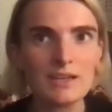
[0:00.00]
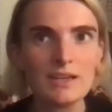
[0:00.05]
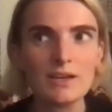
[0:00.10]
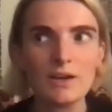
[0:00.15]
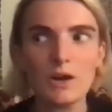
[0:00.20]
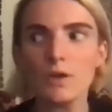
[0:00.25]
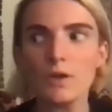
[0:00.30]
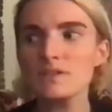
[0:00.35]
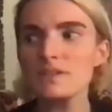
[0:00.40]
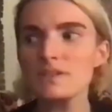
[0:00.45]

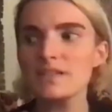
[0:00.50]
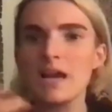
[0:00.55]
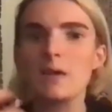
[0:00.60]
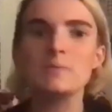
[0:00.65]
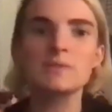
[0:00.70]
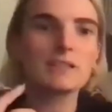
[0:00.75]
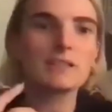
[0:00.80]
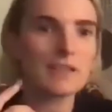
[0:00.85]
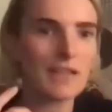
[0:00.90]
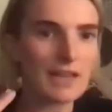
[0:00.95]

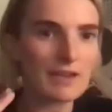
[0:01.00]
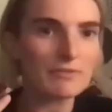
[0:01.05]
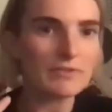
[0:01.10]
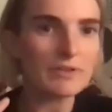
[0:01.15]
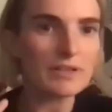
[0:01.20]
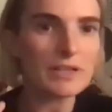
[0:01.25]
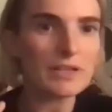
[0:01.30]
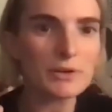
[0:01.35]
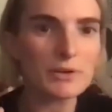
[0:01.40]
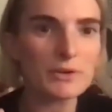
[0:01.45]
oftentimes in live
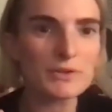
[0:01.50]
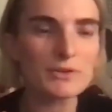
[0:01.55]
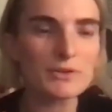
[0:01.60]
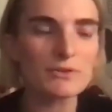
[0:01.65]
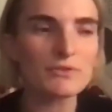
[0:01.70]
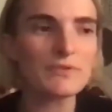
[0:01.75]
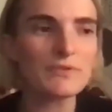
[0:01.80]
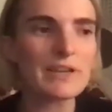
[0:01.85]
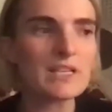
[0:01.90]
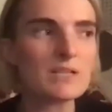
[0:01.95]
videos
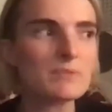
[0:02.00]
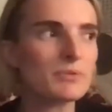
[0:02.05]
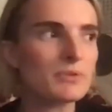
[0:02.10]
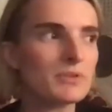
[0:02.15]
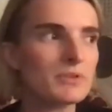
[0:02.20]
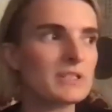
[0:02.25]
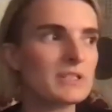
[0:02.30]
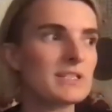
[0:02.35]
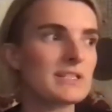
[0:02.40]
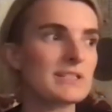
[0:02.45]
on Facebook,
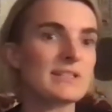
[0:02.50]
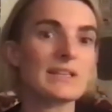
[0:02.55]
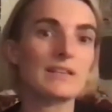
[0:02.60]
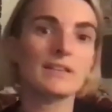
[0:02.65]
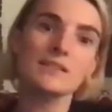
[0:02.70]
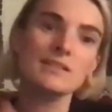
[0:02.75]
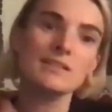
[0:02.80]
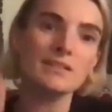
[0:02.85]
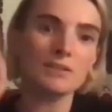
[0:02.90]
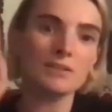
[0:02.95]
they're just like,
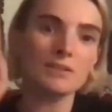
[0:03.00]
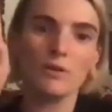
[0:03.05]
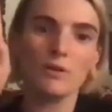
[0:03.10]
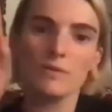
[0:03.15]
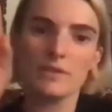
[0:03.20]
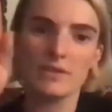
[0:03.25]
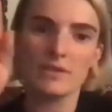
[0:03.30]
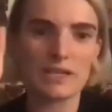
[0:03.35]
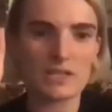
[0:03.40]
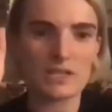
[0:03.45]
this is a
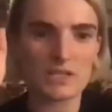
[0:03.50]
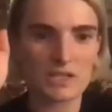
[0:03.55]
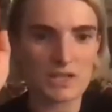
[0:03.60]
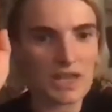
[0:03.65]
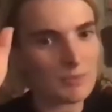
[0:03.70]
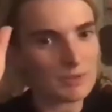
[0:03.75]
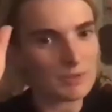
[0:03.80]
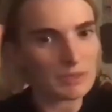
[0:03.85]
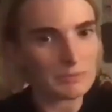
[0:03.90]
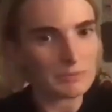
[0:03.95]
conversation
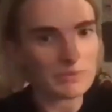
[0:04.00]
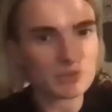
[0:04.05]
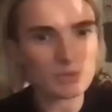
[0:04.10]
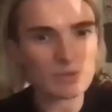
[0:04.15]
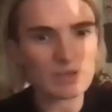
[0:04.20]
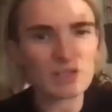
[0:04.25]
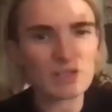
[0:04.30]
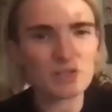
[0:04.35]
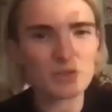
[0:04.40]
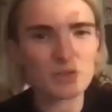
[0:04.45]
happening
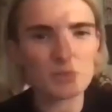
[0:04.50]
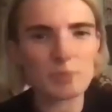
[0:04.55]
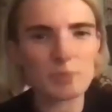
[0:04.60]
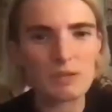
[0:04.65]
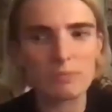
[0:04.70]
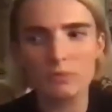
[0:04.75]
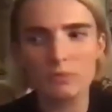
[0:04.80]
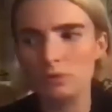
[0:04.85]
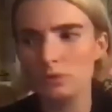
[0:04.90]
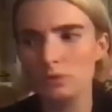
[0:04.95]
between two
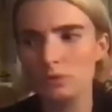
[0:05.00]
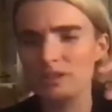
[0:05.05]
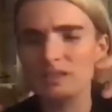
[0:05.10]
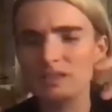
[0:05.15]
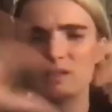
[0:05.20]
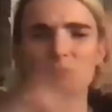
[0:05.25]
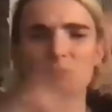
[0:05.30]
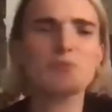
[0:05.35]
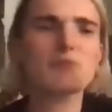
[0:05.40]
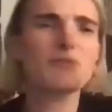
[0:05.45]
people, or
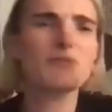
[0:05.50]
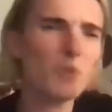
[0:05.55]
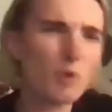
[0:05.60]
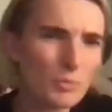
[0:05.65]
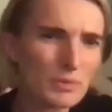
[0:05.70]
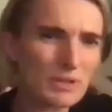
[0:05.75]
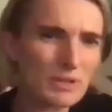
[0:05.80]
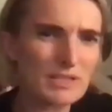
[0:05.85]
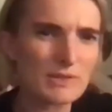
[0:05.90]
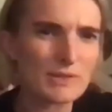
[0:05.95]
it's a
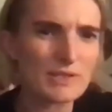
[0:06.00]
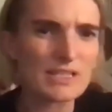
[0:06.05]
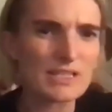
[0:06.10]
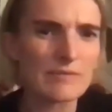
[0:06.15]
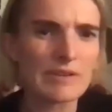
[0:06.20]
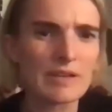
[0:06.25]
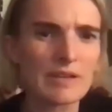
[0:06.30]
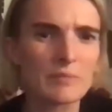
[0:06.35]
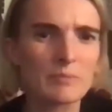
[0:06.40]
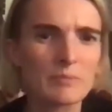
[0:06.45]
performance or
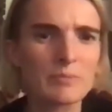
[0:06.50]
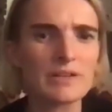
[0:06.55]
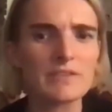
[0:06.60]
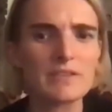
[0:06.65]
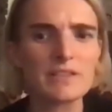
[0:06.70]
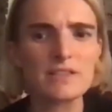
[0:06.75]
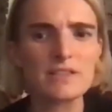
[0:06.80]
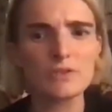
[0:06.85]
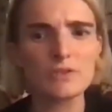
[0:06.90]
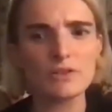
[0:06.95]
something, but
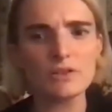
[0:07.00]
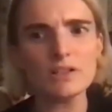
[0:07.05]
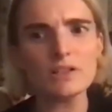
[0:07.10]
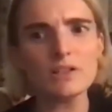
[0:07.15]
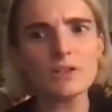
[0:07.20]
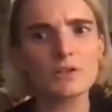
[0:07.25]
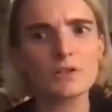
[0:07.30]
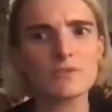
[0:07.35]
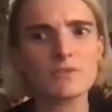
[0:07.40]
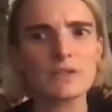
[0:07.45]
there's not a
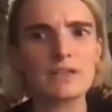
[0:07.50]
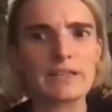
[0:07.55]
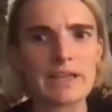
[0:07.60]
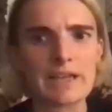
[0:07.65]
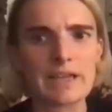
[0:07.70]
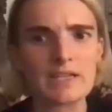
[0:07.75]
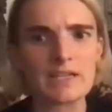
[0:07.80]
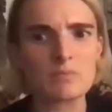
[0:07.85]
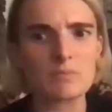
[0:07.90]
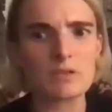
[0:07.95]
lot of
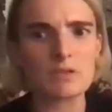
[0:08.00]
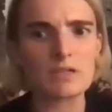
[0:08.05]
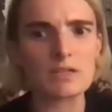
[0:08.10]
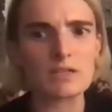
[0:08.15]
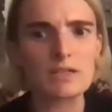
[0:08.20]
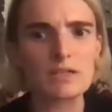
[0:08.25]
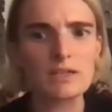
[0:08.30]
engagement.